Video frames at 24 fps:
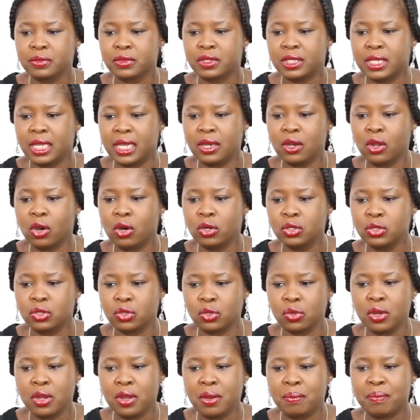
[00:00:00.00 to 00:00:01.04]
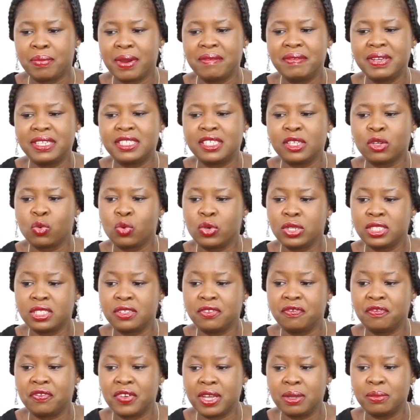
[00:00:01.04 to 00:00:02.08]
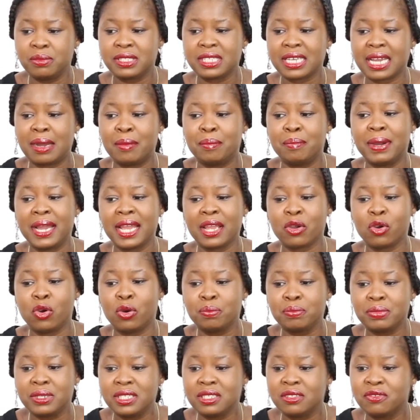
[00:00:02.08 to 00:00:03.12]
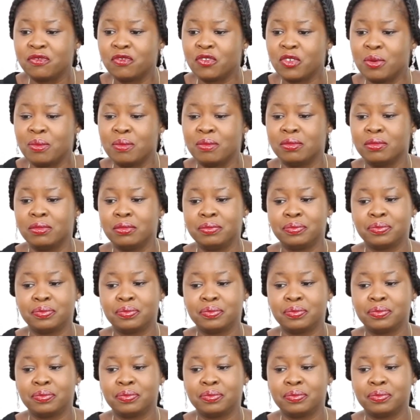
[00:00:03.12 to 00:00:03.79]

Then also, private equity firms can buy companies from